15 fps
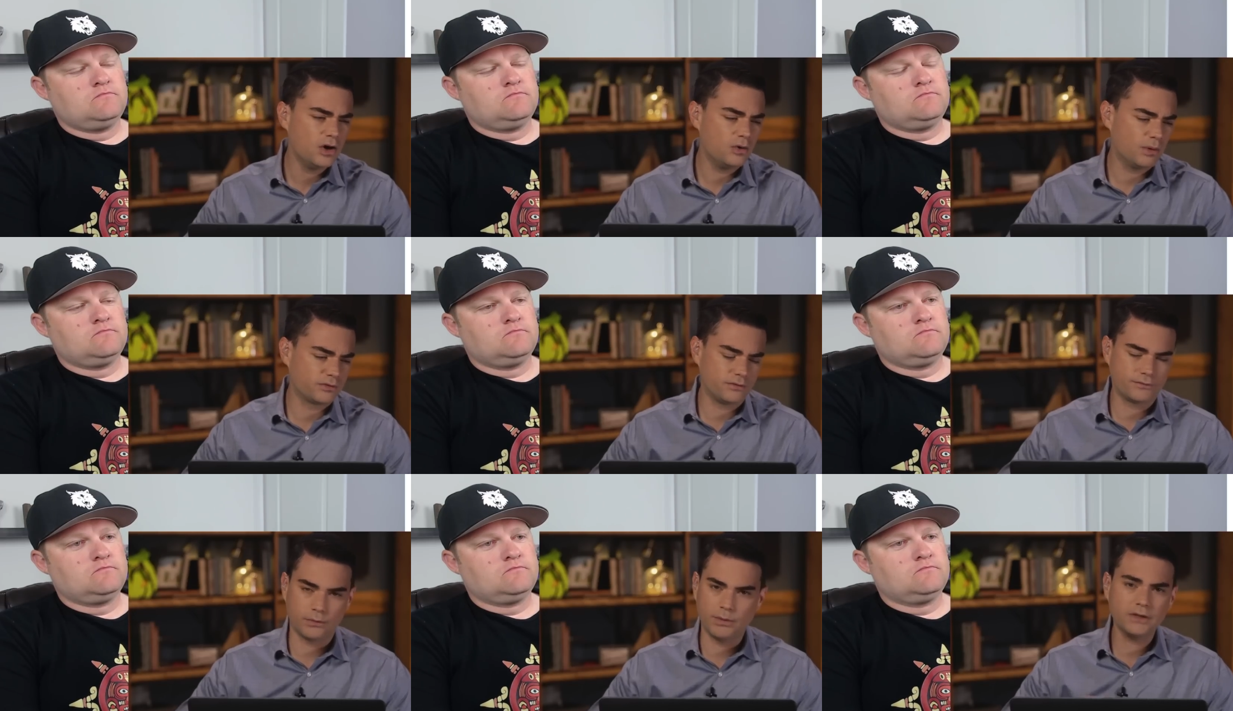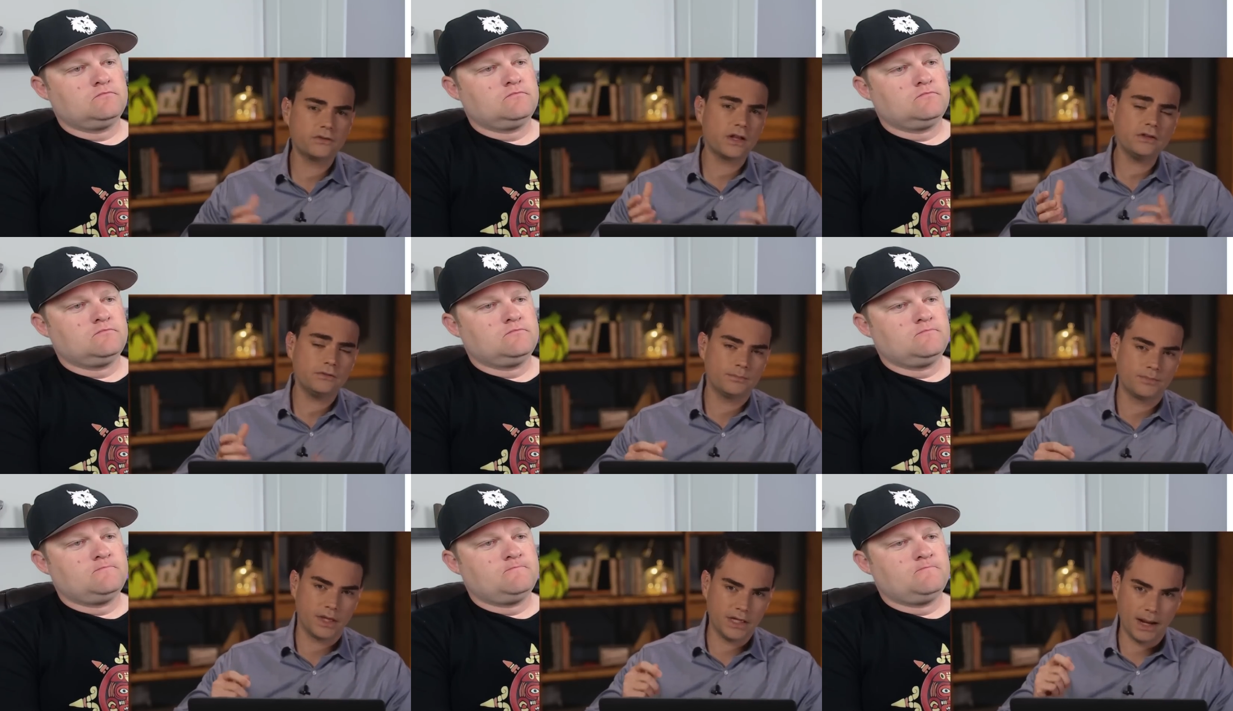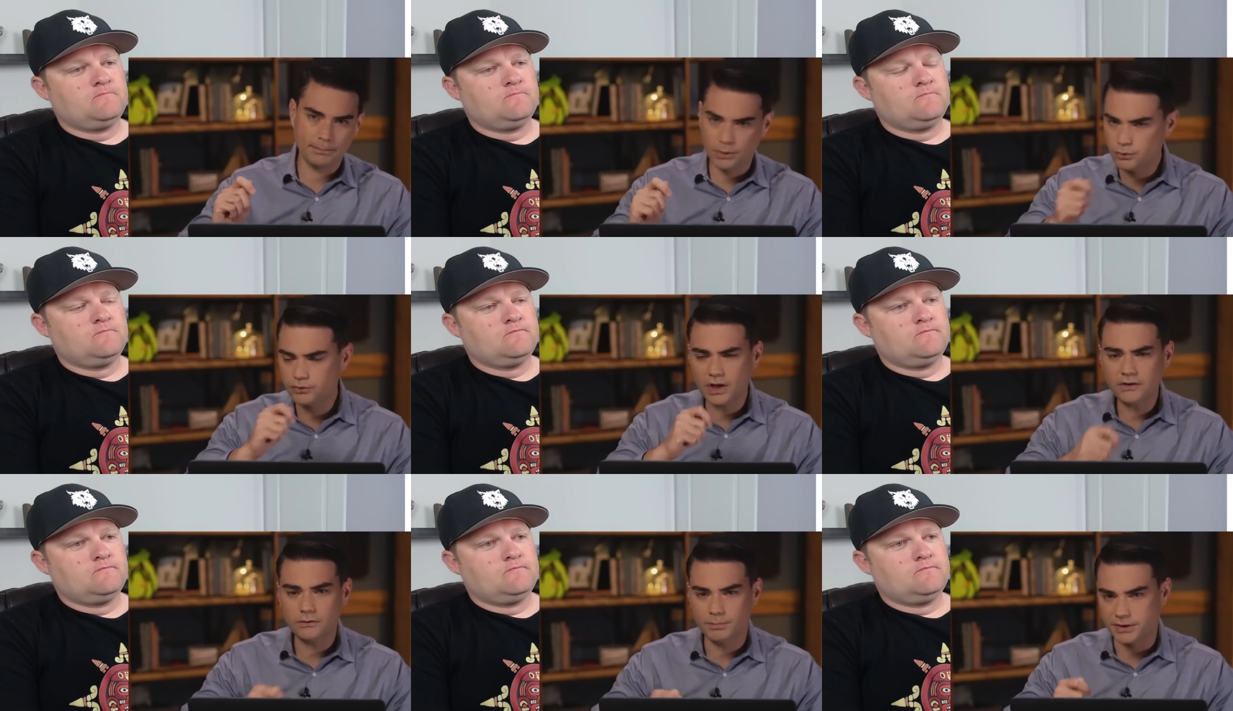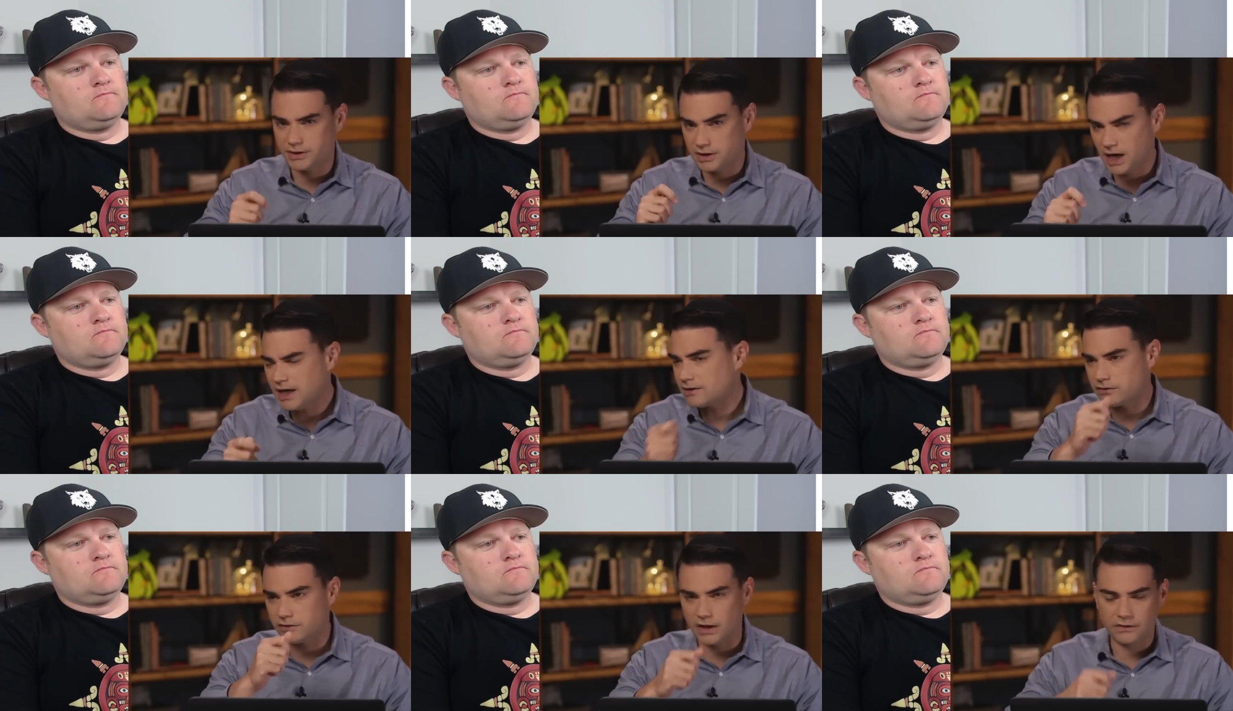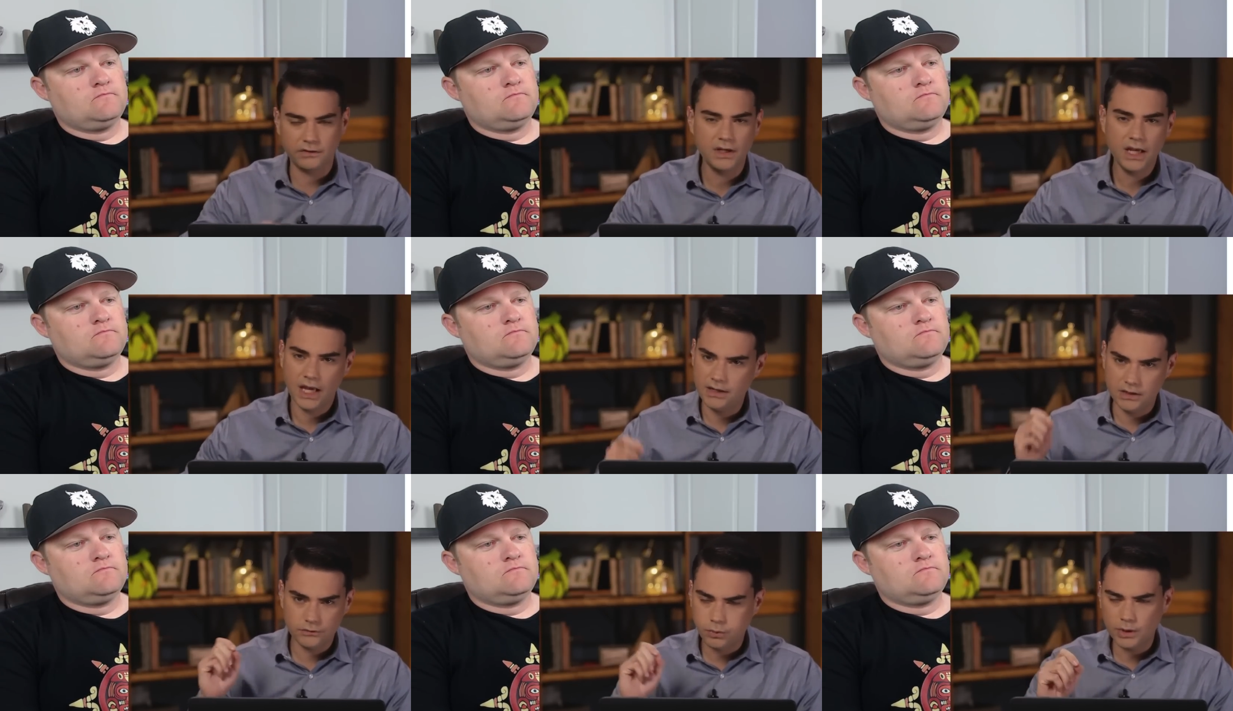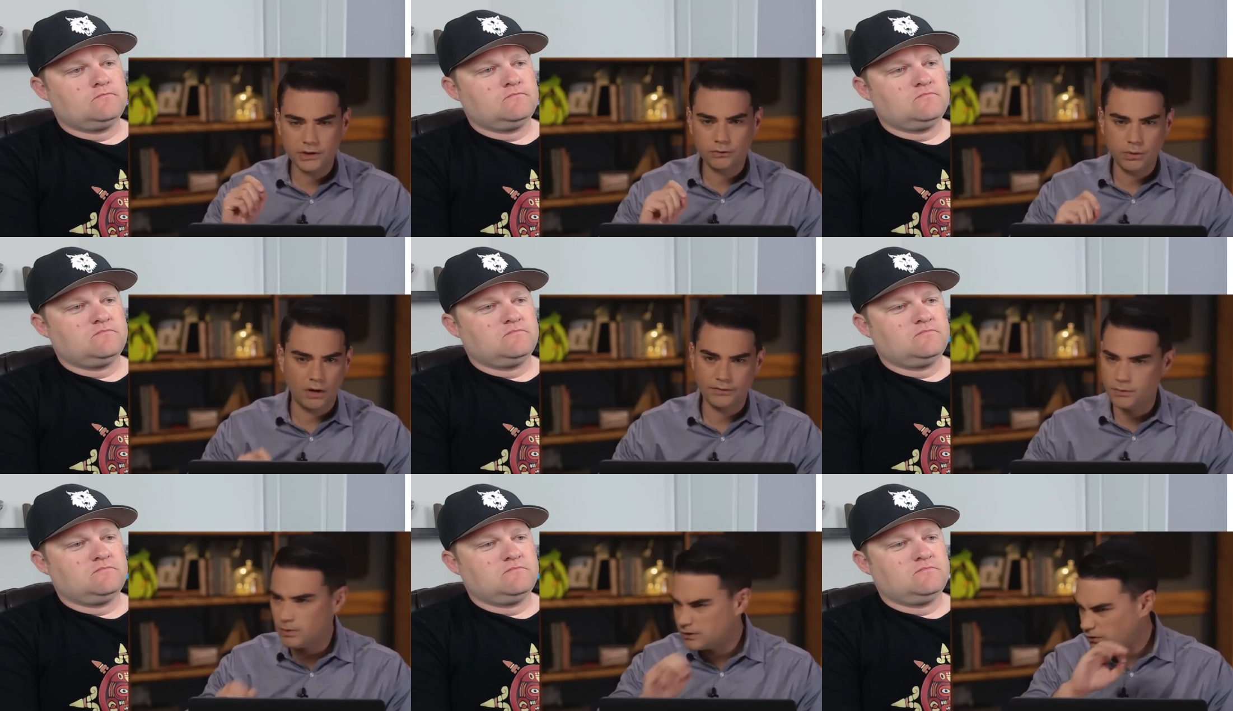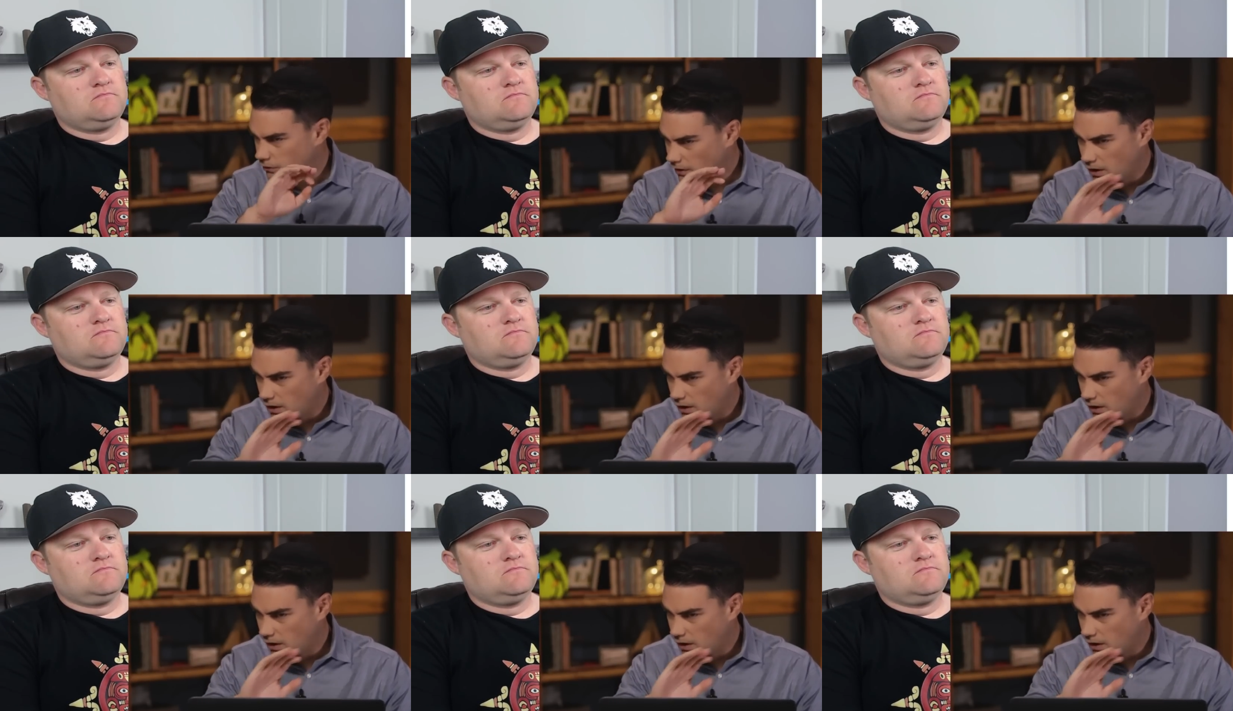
Speaker 1: who wasn't for red states and not blue states, but the United States. And in 2012, he went just